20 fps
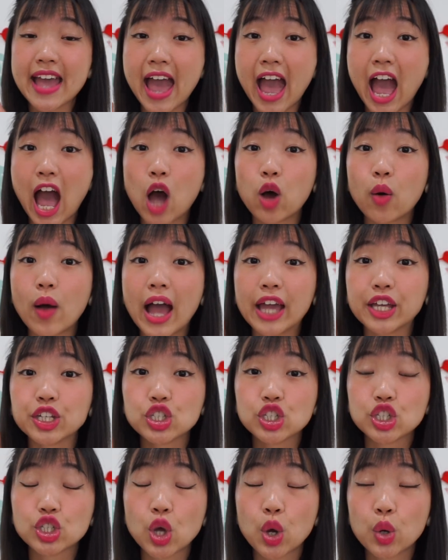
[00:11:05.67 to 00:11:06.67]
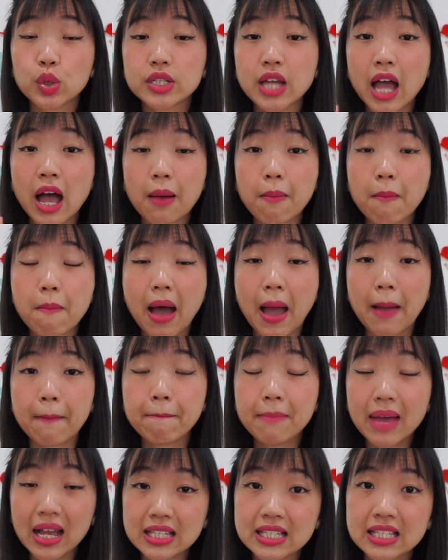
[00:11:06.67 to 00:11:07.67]
how I sewed up my
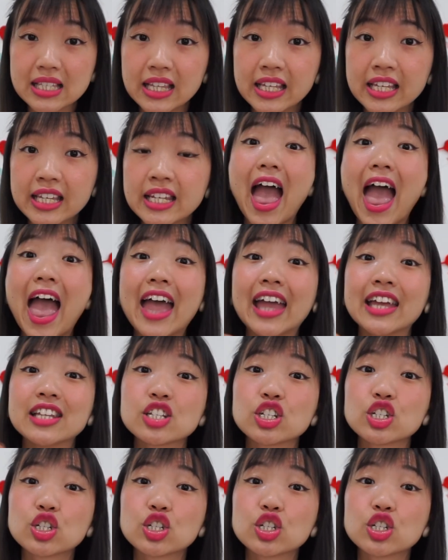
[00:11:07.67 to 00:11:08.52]
muslin and